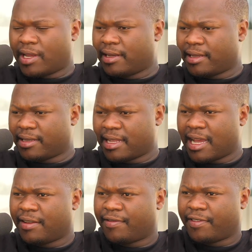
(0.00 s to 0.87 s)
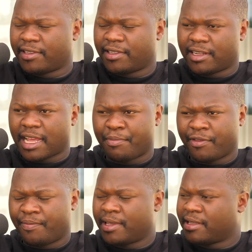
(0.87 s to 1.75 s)
understand first the type
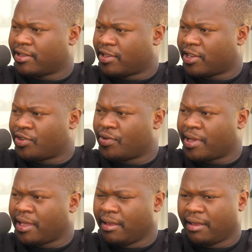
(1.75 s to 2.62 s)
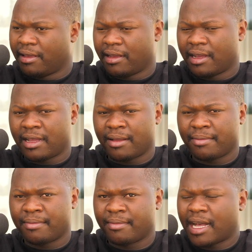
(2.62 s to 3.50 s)
of business you're doing.
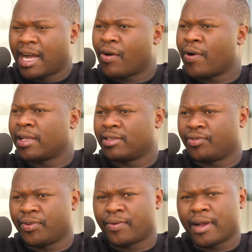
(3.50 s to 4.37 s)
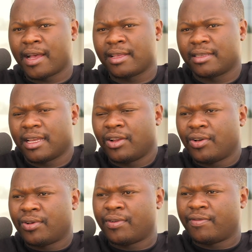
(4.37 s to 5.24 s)
Ours requires a
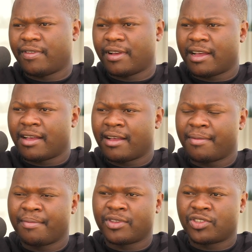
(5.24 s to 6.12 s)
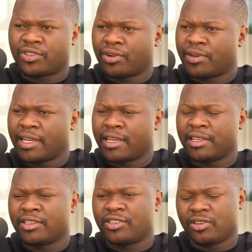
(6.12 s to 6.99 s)
lot of
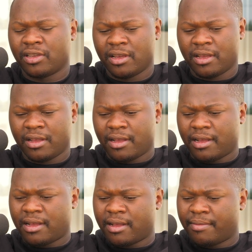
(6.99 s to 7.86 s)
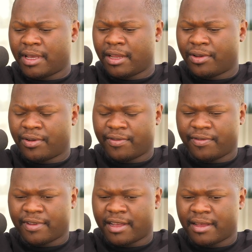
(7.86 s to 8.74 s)
storage, a lot
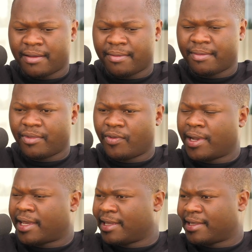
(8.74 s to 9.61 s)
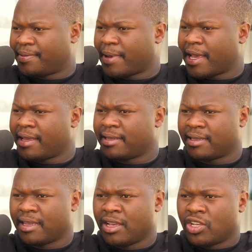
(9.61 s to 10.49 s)
of working
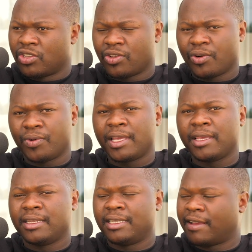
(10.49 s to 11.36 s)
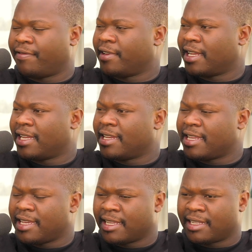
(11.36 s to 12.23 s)
space. So we definitely
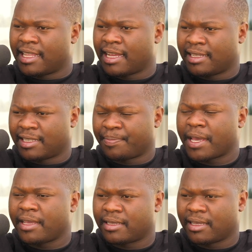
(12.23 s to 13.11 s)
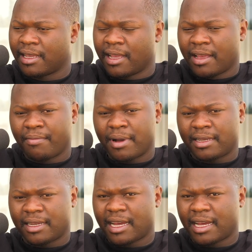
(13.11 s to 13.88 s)
need that space. But